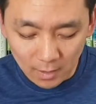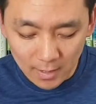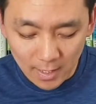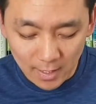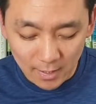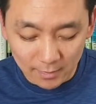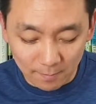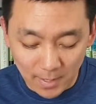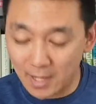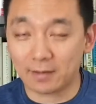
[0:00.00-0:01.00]
And
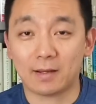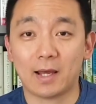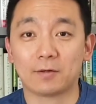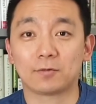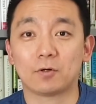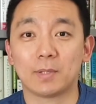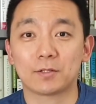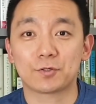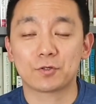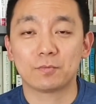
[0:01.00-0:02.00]
man, I don't know
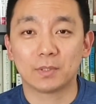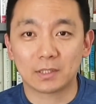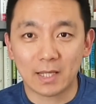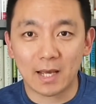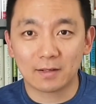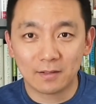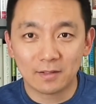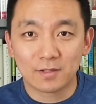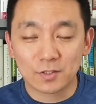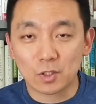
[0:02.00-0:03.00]
about you, but that
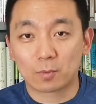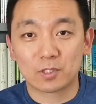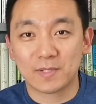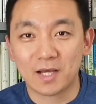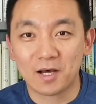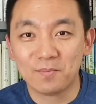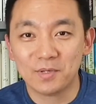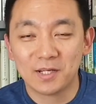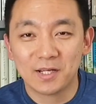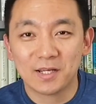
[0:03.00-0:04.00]
sobers me
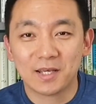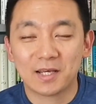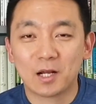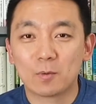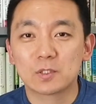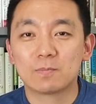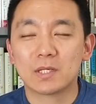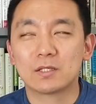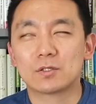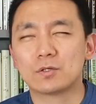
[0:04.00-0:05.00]
up. It helps
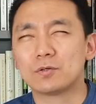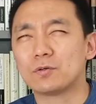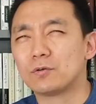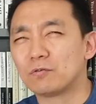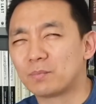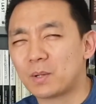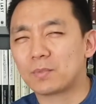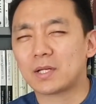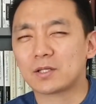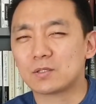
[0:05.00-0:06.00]
me to
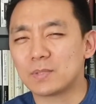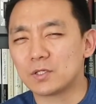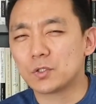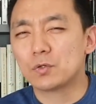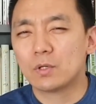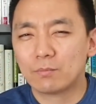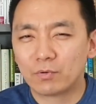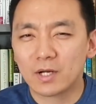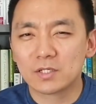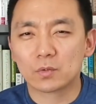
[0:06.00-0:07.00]
remember not to be too
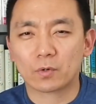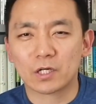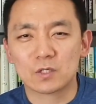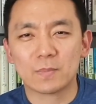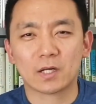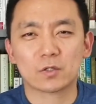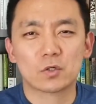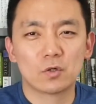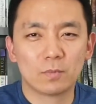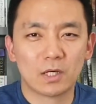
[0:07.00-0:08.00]
impressed or expect
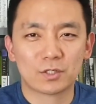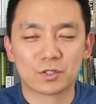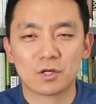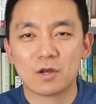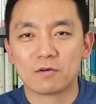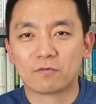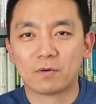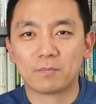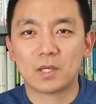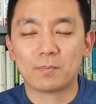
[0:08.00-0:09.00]
too much
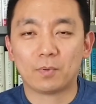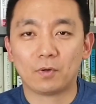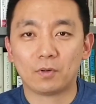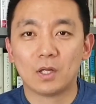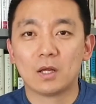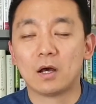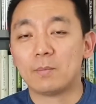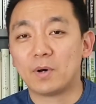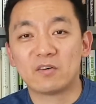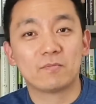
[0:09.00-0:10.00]
from people
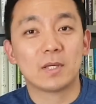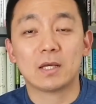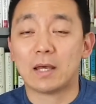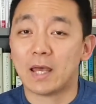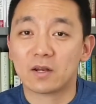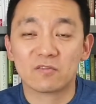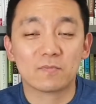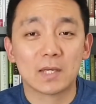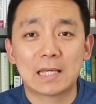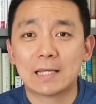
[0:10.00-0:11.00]
above me, ahead of
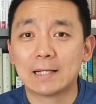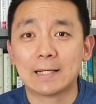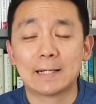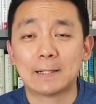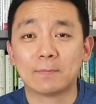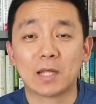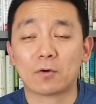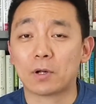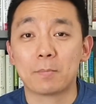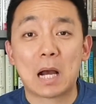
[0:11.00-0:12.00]
me, that
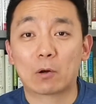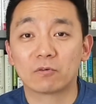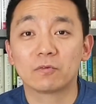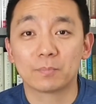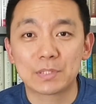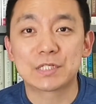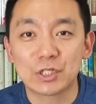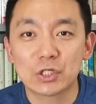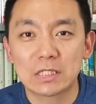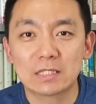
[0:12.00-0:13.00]
are in powerful
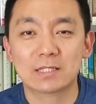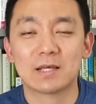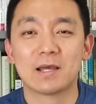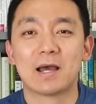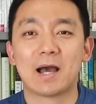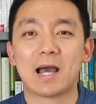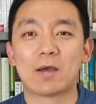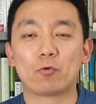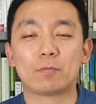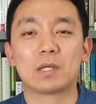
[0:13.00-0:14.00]
positions. I
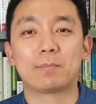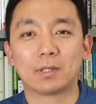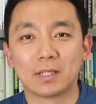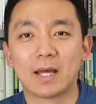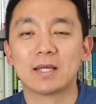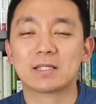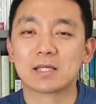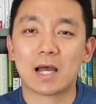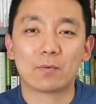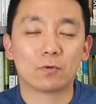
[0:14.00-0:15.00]
will be polite.
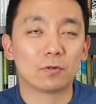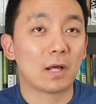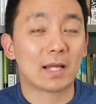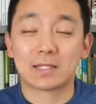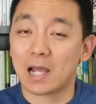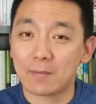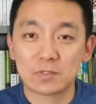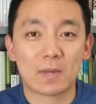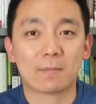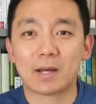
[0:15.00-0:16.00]
I will at
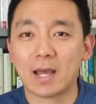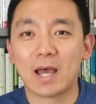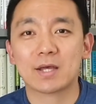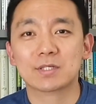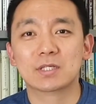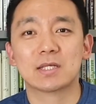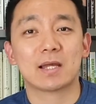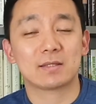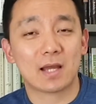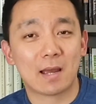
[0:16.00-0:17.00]
times make my asks.
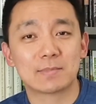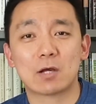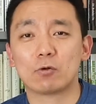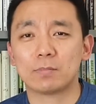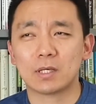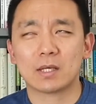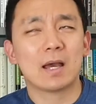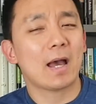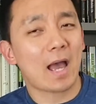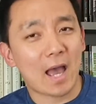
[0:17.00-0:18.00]
At times I will be
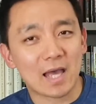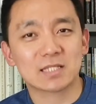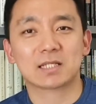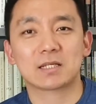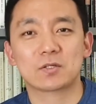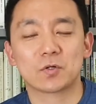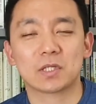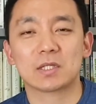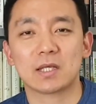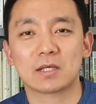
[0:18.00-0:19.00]
asked
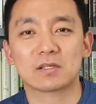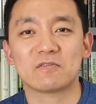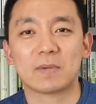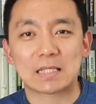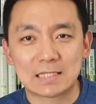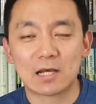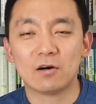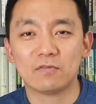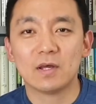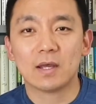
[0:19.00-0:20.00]
certain things of
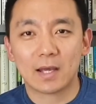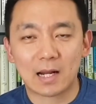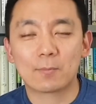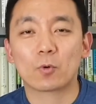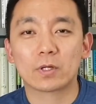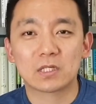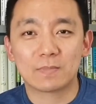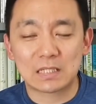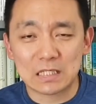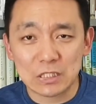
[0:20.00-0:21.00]
myself, and I'm going to
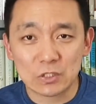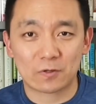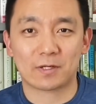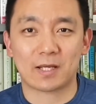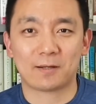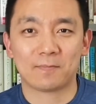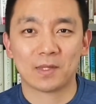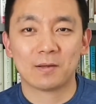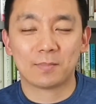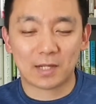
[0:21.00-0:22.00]
be discerning,
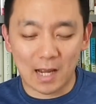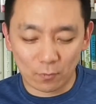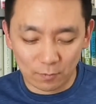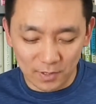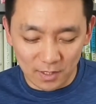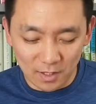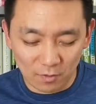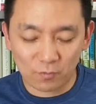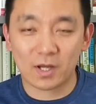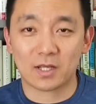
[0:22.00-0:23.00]
but I will be
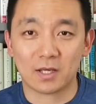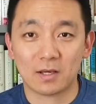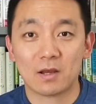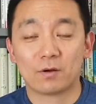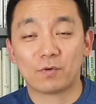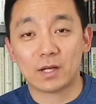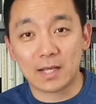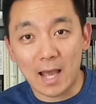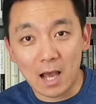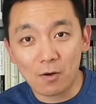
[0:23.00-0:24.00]
ready. Ready
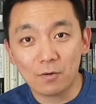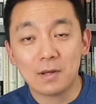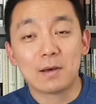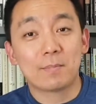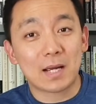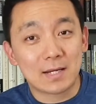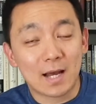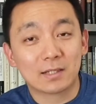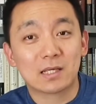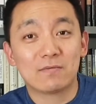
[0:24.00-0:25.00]
how? By
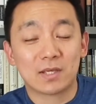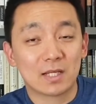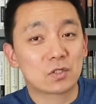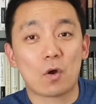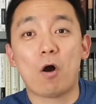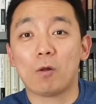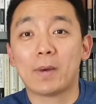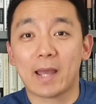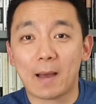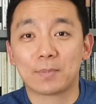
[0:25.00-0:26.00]
not giving in to all
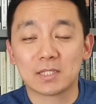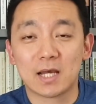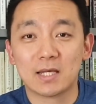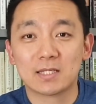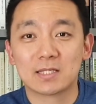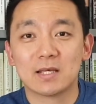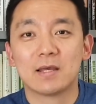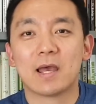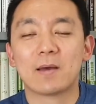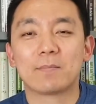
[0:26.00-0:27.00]
my appetites,
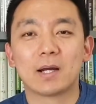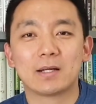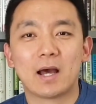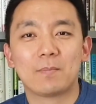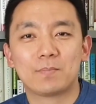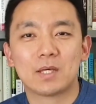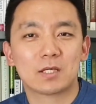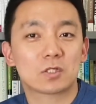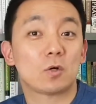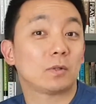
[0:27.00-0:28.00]
and by not being
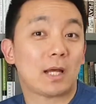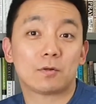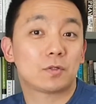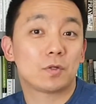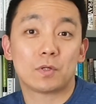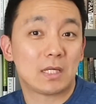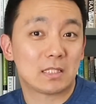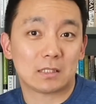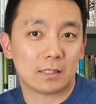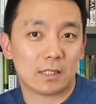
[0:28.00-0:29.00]
sold out too
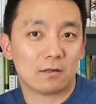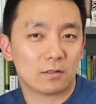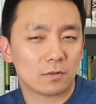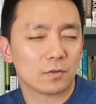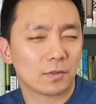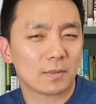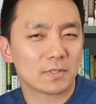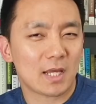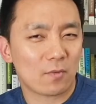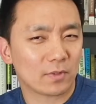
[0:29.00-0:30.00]
easily. You know what I'm
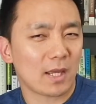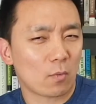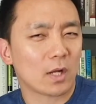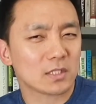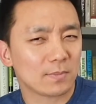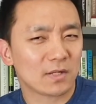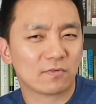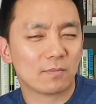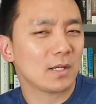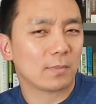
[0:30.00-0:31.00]
saying? When they want something
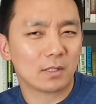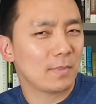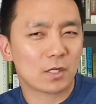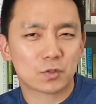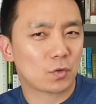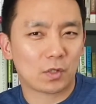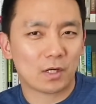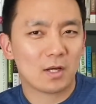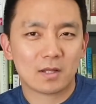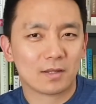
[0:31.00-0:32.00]
from me, I'm going to make
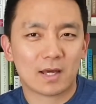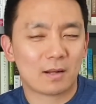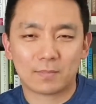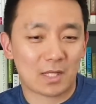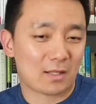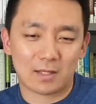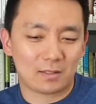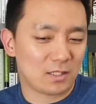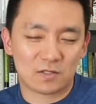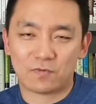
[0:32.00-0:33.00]
sure that that
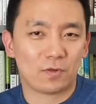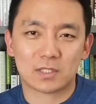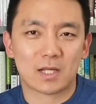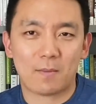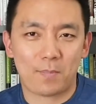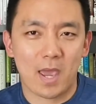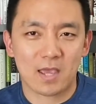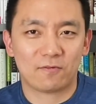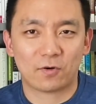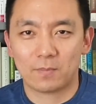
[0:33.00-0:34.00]
this food is not
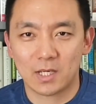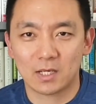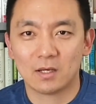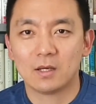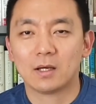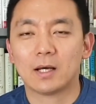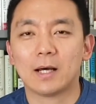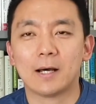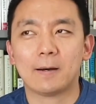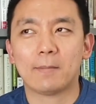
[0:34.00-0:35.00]
paying for me.
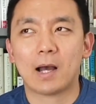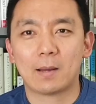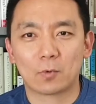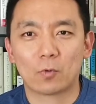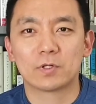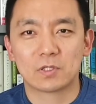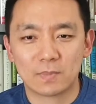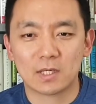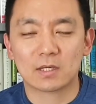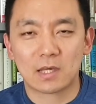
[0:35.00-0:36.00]
I'm going to
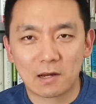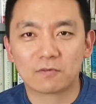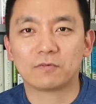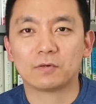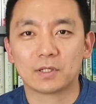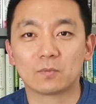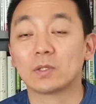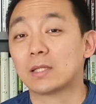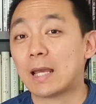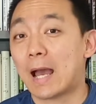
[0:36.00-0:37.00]
be careful in
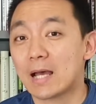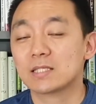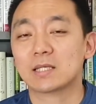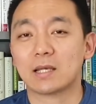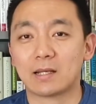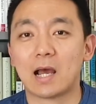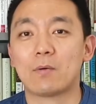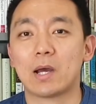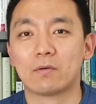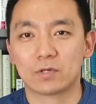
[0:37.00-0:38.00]
what they ask and how
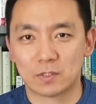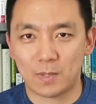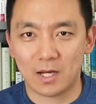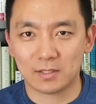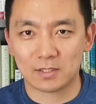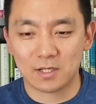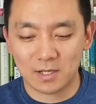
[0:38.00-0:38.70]
I respond.